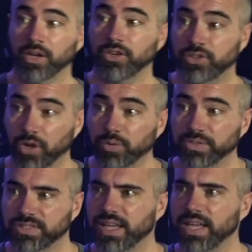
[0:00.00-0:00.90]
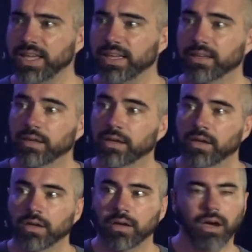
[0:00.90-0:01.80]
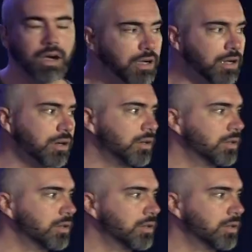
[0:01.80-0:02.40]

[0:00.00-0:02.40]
don't say, oh,